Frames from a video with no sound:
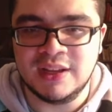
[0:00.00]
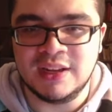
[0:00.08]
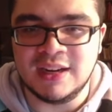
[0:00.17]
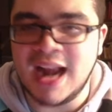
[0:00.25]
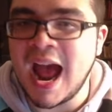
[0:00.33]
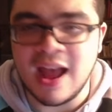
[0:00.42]

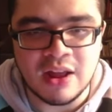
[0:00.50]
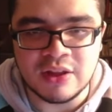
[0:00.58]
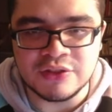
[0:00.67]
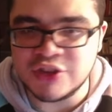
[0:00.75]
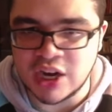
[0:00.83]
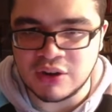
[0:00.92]
not
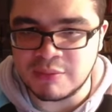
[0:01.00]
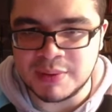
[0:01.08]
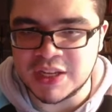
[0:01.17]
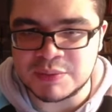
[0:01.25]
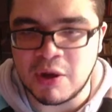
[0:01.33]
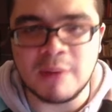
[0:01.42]
general
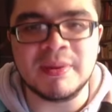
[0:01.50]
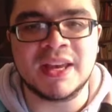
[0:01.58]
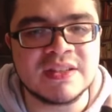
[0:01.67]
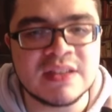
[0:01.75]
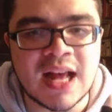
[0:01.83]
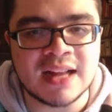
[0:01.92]
baseball, because
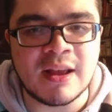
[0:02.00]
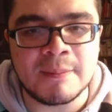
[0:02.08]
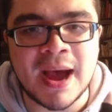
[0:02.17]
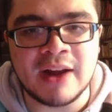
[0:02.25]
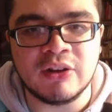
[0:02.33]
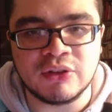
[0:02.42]
it's Locked On
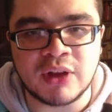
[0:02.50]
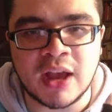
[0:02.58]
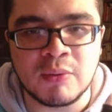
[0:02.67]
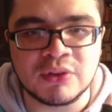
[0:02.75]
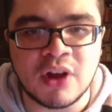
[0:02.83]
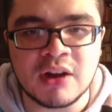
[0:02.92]
Padres, okay?
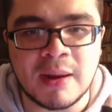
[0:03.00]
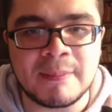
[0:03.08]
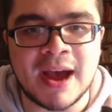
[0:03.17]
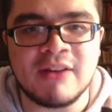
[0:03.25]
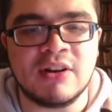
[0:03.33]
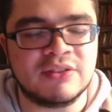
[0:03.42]
We're talking about
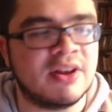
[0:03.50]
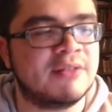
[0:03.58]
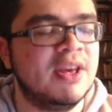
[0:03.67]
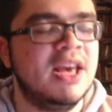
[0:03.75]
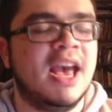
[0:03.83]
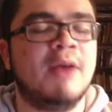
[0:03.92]
Padres stuff,
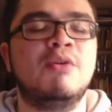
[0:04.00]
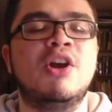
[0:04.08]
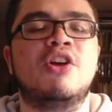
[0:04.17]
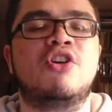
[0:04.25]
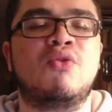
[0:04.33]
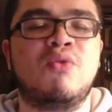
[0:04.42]
and we are
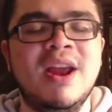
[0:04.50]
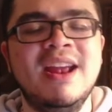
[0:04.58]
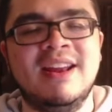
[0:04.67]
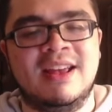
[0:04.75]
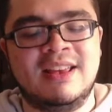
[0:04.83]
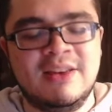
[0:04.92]

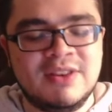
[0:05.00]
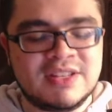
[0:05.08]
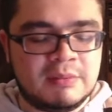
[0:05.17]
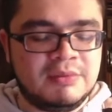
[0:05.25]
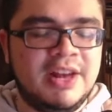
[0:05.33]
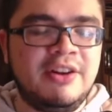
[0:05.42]
grading, giving
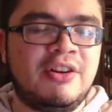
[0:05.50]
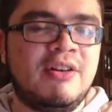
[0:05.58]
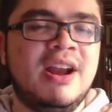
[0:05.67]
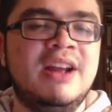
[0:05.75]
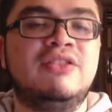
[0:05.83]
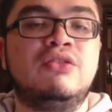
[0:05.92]
some letter
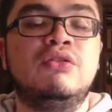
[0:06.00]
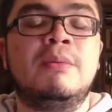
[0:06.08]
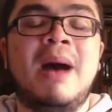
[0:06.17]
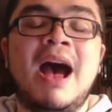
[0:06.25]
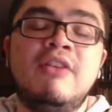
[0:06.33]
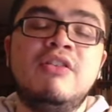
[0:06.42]
grades to the
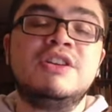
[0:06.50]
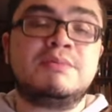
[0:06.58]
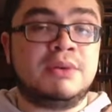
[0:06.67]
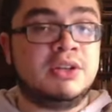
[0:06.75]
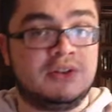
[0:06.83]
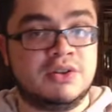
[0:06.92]
Padres
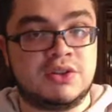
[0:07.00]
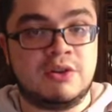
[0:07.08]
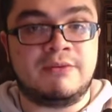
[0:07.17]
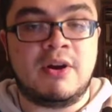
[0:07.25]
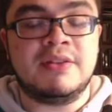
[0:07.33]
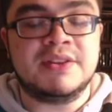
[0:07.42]
pitchers so
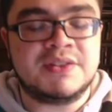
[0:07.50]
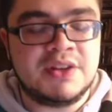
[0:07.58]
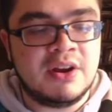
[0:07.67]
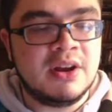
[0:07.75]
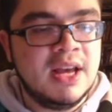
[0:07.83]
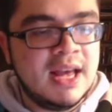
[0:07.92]
far this
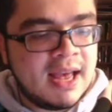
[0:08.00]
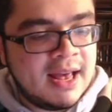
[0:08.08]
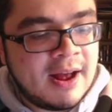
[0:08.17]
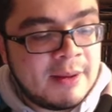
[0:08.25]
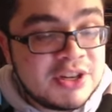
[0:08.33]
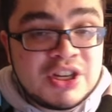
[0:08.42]
year, and
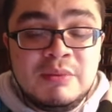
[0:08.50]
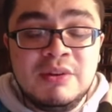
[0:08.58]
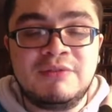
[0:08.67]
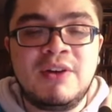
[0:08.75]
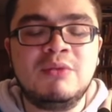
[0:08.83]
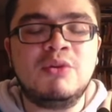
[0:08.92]
um, this should be a
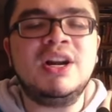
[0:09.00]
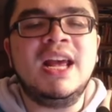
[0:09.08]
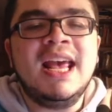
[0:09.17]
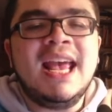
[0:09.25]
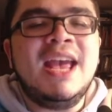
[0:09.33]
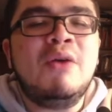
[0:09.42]
fun one.
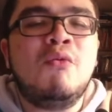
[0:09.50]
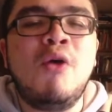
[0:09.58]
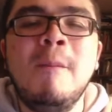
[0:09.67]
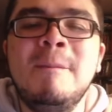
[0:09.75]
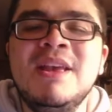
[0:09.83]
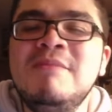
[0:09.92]
It
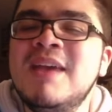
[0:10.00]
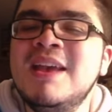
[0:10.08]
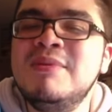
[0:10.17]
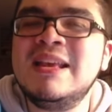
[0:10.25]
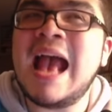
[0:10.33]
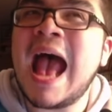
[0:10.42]
won't be
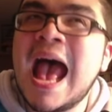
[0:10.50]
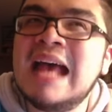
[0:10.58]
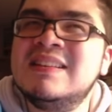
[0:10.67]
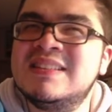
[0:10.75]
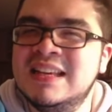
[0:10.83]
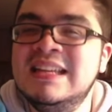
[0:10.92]
maybe
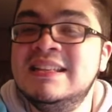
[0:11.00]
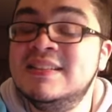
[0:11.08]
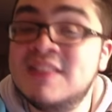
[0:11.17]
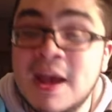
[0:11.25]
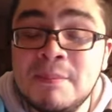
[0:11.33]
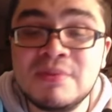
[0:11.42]
as
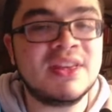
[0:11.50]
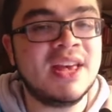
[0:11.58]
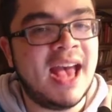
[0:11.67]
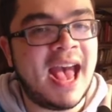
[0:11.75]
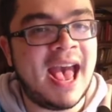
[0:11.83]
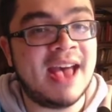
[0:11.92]
in-depth
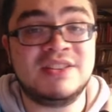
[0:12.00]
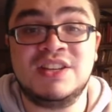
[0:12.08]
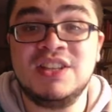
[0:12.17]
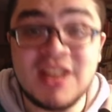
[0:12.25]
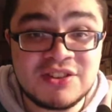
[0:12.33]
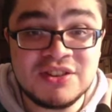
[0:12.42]
as
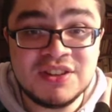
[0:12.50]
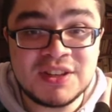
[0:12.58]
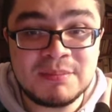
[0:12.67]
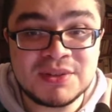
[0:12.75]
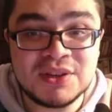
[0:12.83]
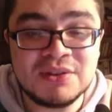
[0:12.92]
yesterday's
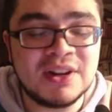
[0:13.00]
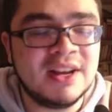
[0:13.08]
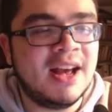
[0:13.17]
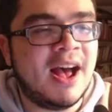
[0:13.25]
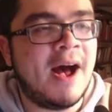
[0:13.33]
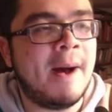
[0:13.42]
episode,
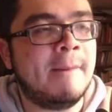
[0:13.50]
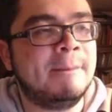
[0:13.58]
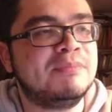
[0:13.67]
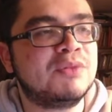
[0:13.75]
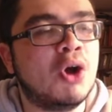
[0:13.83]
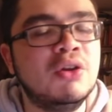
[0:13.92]
um,
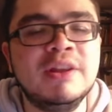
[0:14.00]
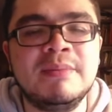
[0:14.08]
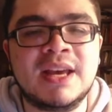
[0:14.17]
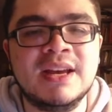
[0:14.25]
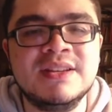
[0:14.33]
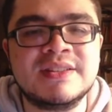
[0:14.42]
only
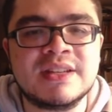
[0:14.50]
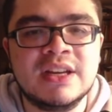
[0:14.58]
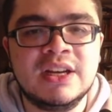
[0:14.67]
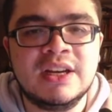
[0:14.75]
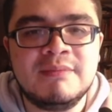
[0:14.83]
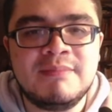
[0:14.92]
because
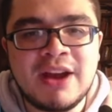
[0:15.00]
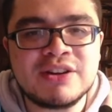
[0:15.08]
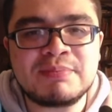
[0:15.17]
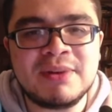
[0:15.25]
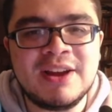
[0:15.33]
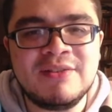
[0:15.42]
batters
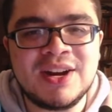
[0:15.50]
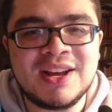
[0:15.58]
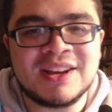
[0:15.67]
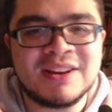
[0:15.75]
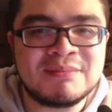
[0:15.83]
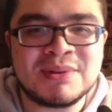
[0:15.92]
play every
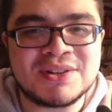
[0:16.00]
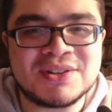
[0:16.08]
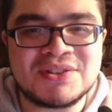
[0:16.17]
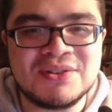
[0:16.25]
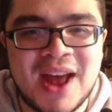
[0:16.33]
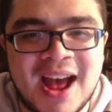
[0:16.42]
day, pitchers
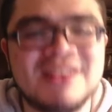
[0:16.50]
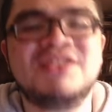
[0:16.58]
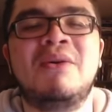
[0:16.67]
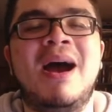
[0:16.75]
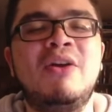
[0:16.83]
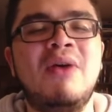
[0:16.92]
do not.
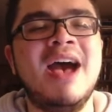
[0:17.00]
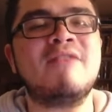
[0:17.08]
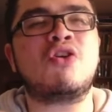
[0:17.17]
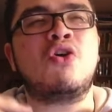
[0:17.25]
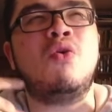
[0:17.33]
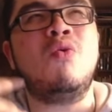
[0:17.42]
So I don't have
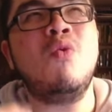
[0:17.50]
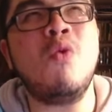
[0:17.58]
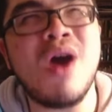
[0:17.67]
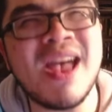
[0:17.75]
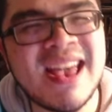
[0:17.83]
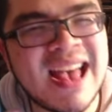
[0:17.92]

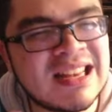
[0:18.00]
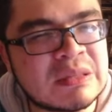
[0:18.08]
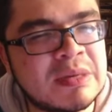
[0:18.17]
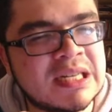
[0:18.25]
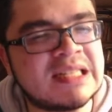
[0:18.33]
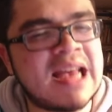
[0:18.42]
quite as
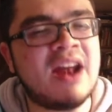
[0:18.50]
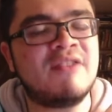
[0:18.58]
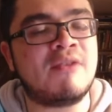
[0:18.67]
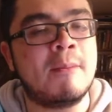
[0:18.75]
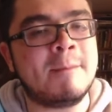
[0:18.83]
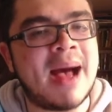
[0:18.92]
much data
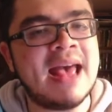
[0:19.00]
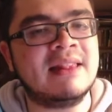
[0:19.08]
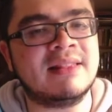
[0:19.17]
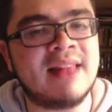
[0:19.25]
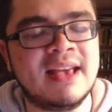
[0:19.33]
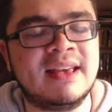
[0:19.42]
for my
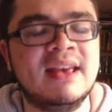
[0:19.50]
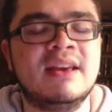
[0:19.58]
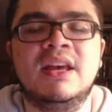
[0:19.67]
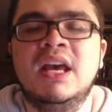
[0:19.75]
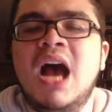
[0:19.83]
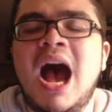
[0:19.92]
liking.
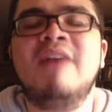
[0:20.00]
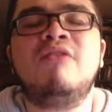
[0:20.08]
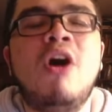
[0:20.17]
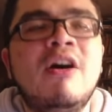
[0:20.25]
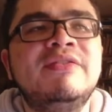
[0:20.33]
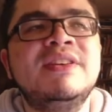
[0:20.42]
I've
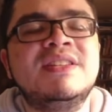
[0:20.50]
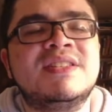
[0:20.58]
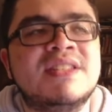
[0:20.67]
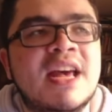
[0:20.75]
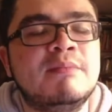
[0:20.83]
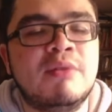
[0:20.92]
often
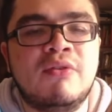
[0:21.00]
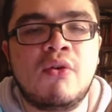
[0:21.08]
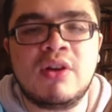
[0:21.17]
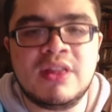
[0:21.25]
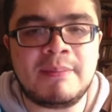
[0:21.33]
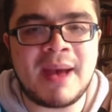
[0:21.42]
said before
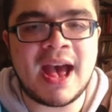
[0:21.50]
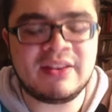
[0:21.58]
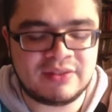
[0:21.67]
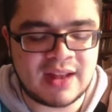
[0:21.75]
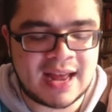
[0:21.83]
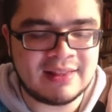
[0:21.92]
in the
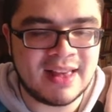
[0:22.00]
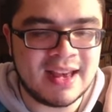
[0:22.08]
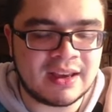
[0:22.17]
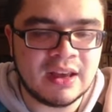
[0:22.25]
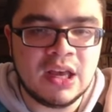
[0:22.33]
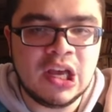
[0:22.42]
past that I
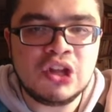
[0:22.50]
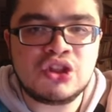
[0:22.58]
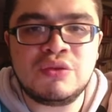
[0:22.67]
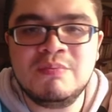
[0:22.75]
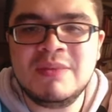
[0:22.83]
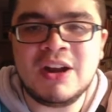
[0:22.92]
like,
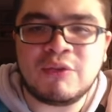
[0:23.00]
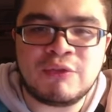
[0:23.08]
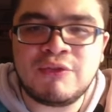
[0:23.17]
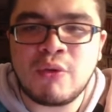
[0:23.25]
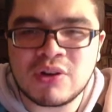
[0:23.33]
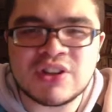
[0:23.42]
you know,
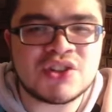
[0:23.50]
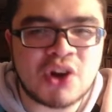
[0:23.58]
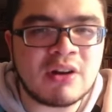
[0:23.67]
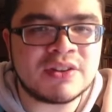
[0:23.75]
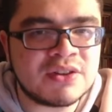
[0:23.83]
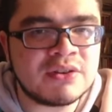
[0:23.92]
four
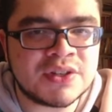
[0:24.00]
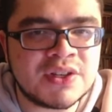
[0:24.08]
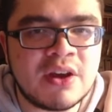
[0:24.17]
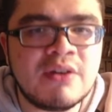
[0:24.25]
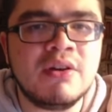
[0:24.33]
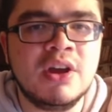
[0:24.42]
starts or
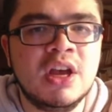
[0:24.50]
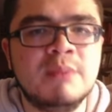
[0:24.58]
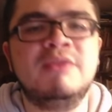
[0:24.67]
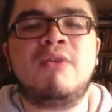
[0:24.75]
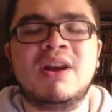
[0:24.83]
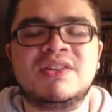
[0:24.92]
so
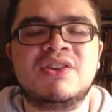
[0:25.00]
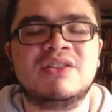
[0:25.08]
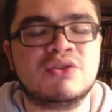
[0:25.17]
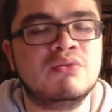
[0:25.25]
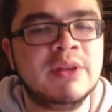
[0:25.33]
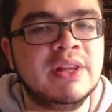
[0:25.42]
before I start
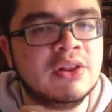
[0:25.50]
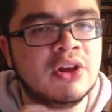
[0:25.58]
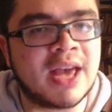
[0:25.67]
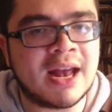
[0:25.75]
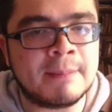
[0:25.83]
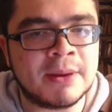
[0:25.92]
to really
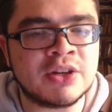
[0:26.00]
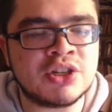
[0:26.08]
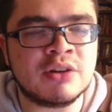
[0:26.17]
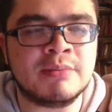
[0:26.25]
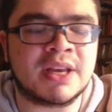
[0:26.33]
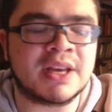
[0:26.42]
look at a
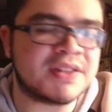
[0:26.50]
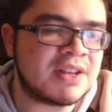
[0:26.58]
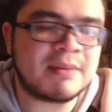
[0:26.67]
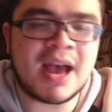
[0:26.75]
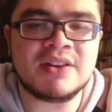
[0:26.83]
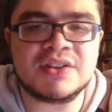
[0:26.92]
pitcher, because some
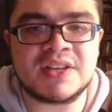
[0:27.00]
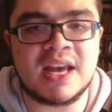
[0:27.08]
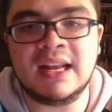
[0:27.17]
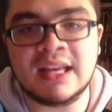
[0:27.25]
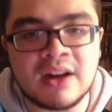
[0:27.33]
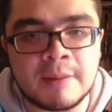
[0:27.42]
guys just get
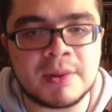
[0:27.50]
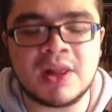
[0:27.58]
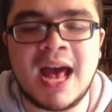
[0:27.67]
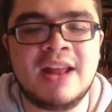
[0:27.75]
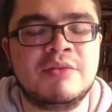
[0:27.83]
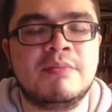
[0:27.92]
hit up a
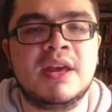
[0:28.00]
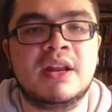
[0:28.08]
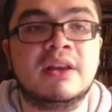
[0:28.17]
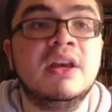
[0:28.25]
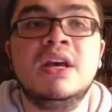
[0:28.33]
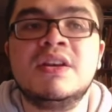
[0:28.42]
lot at the
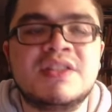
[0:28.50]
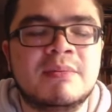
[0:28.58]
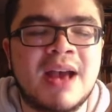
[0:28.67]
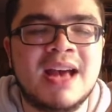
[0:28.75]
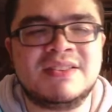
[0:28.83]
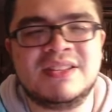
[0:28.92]
beginning. Some
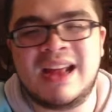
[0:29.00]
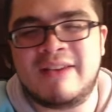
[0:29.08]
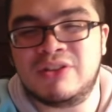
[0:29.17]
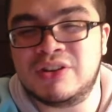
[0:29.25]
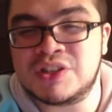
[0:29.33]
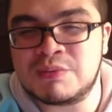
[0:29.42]
guys didn't have a
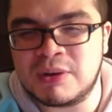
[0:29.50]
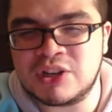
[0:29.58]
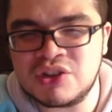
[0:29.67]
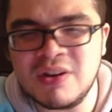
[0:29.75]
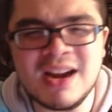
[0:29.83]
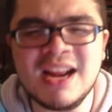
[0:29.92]
good spring
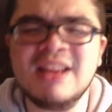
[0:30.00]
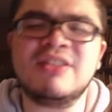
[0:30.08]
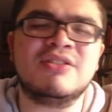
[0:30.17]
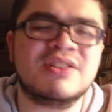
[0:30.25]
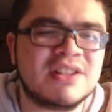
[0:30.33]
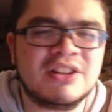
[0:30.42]
training. They're
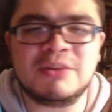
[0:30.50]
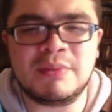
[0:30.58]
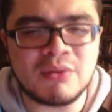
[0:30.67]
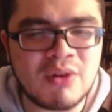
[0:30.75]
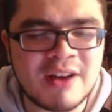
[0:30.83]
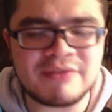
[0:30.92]
just a little bit
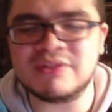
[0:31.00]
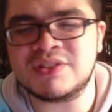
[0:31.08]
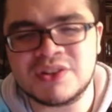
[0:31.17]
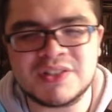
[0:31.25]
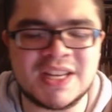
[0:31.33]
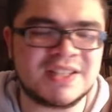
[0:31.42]
rough. They're
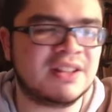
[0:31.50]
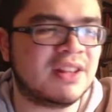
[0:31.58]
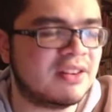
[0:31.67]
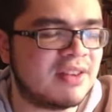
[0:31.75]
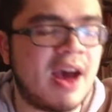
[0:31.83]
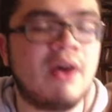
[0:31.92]
still testing
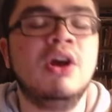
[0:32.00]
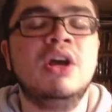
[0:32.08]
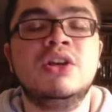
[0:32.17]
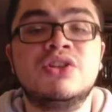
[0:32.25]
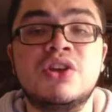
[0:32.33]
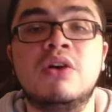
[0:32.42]
things out.
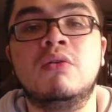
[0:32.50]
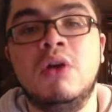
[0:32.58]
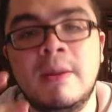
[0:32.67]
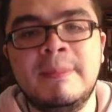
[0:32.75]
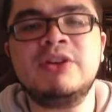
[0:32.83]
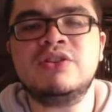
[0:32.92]
So
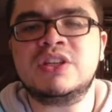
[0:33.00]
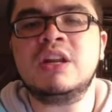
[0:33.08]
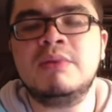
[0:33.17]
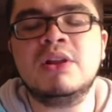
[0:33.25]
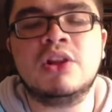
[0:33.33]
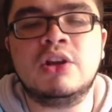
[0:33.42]
pitchers can
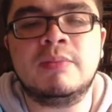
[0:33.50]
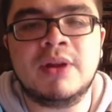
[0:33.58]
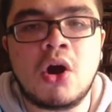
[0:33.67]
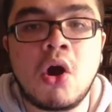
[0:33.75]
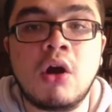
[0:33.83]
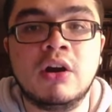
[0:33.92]
be a little bit
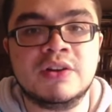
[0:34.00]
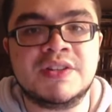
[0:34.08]
harder to